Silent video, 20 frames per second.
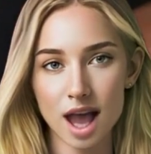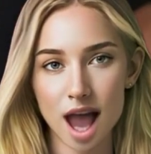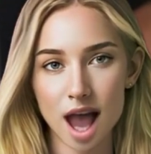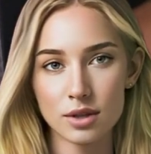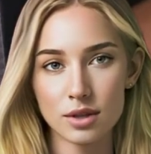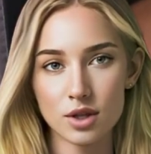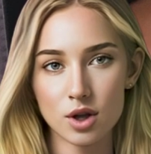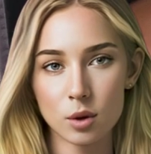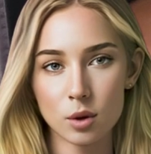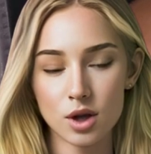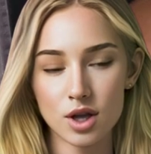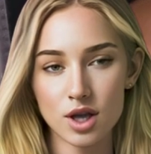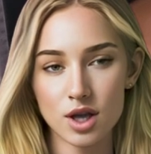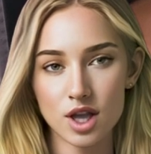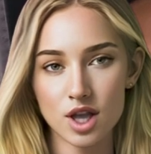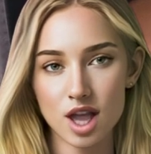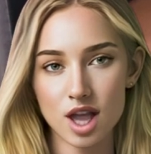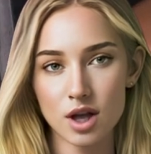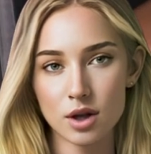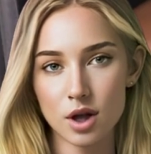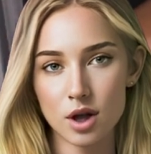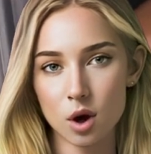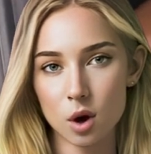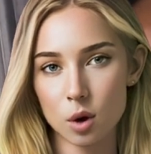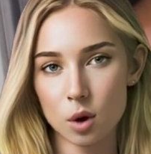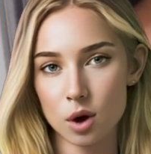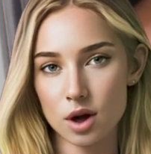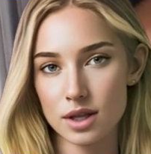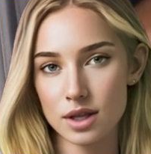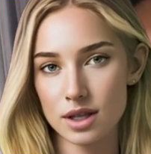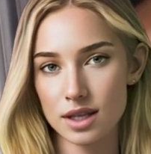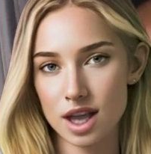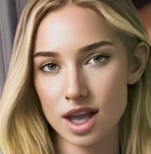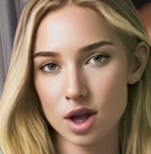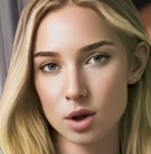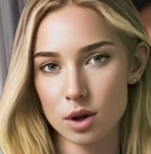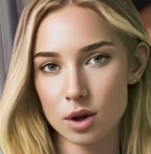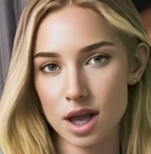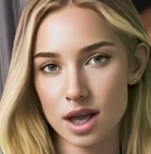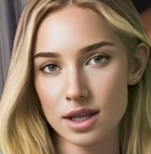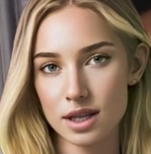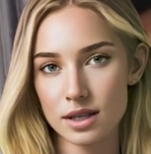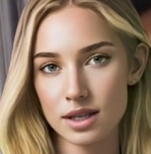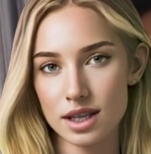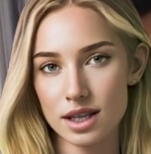after which the General Court decreed